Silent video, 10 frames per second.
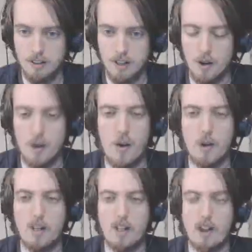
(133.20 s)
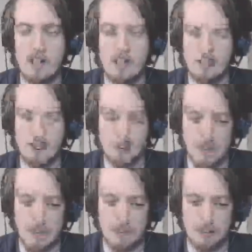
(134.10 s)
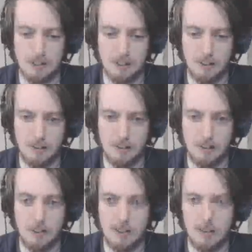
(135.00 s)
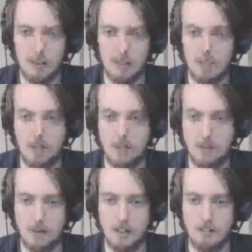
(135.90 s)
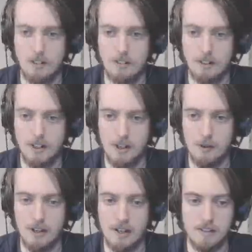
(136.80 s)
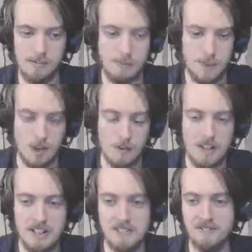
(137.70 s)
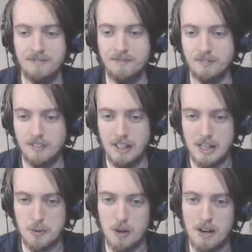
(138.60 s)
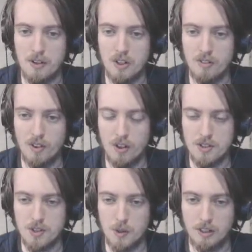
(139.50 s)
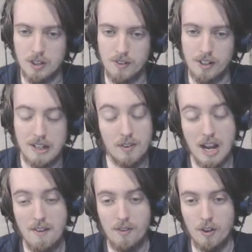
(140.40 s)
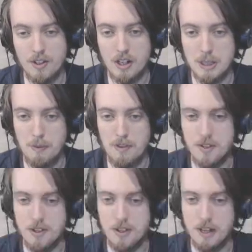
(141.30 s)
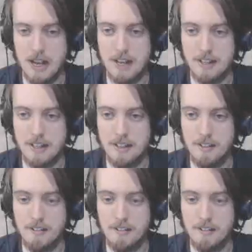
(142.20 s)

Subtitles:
Oh no, I already have it. Okay. Oh god, how do I get rid of it? I don't want any of them. So that's why I already got Volo's and Storm King's Thunder. If you have Volo's Guide to Monsters, you can add it in